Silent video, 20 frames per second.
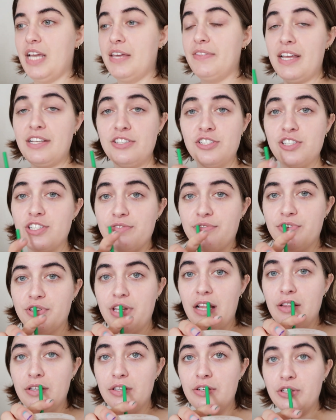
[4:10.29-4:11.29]
And that's just for
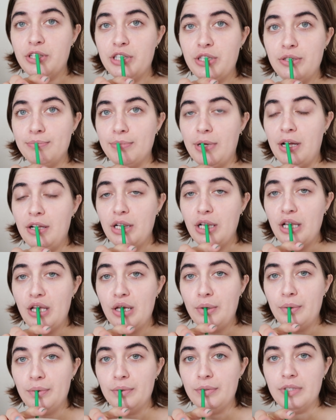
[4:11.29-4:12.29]
that little cute
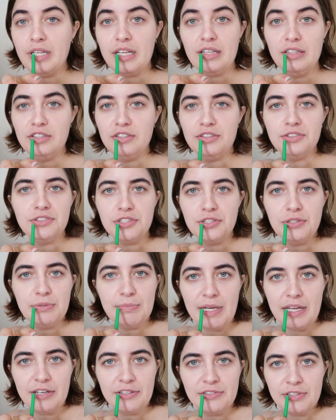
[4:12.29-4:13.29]
bungalow. Like a little
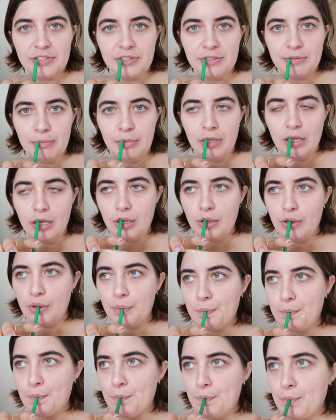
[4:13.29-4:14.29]
2-bedroom,
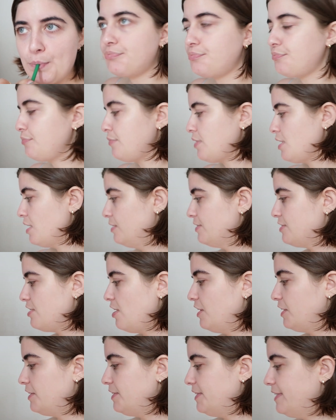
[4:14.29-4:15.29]
that's
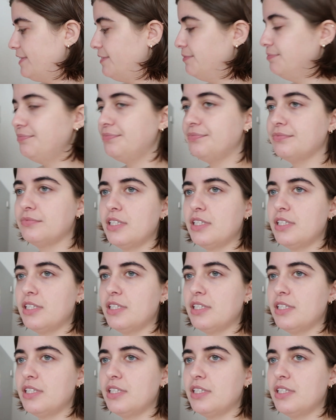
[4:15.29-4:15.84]
all I need.